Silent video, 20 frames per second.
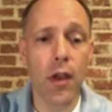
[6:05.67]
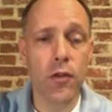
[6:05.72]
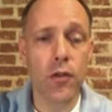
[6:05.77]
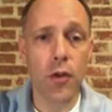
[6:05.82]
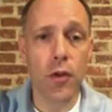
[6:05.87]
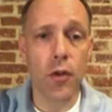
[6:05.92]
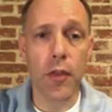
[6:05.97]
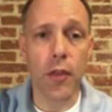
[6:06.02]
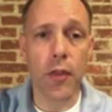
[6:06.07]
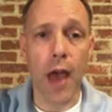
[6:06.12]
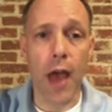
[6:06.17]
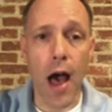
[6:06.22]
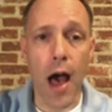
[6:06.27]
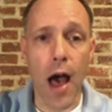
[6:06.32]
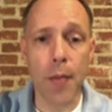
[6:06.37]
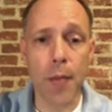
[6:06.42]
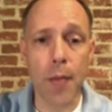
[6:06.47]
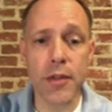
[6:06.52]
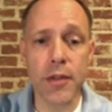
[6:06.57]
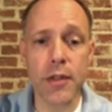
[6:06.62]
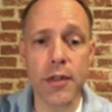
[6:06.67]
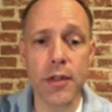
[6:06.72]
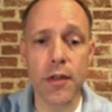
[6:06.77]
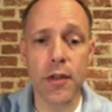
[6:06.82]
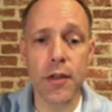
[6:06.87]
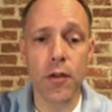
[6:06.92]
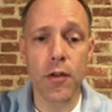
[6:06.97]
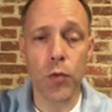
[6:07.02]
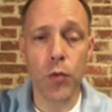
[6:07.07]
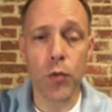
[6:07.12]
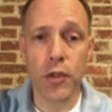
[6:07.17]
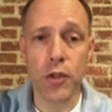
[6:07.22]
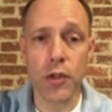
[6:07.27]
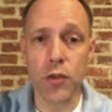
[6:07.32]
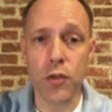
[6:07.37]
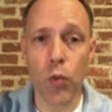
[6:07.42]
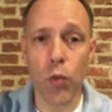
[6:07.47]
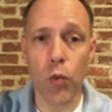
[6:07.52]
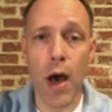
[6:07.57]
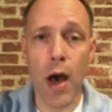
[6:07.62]
so the opposite, which
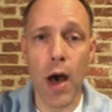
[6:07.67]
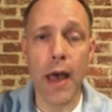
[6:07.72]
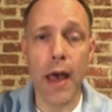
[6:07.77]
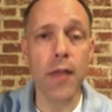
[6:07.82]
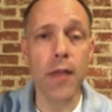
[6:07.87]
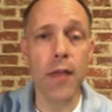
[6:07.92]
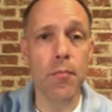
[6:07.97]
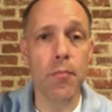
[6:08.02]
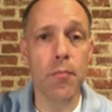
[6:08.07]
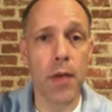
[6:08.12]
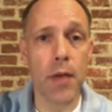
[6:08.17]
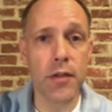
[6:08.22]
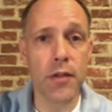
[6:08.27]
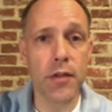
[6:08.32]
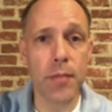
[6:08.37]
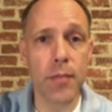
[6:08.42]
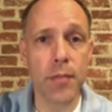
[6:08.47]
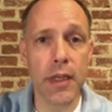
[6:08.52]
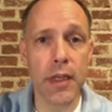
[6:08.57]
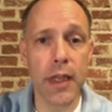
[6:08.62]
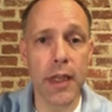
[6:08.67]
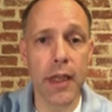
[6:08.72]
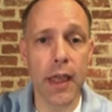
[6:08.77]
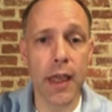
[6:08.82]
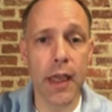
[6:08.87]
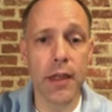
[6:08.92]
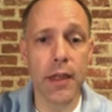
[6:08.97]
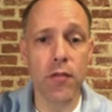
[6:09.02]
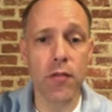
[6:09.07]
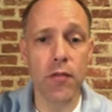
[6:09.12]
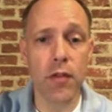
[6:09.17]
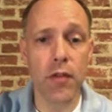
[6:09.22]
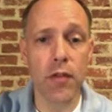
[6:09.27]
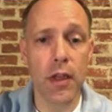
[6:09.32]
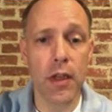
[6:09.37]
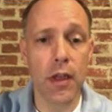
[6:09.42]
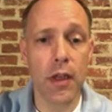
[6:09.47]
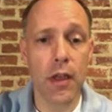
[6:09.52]
is y, must be negative.